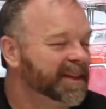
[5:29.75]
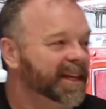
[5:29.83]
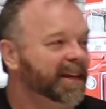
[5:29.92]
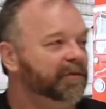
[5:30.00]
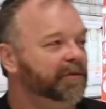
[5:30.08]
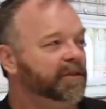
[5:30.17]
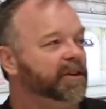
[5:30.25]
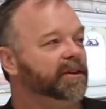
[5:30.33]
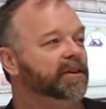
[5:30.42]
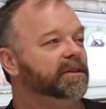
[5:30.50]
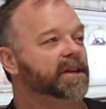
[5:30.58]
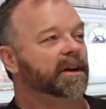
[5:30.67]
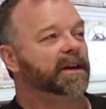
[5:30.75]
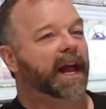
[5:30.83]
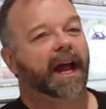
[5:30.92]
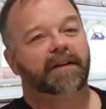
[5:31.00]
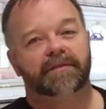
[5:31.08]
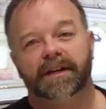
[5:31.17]
If you don't
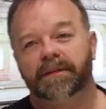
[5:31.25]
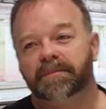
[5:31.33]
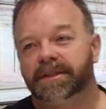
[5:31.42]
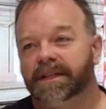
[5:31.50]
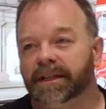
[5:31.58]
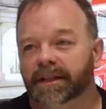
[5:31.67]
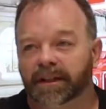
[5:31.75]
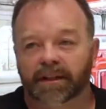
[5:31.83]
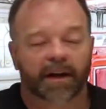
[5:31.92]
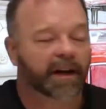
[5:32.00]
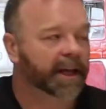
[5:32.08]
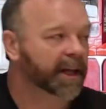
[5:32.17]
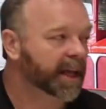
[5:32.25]
have any particular lighting,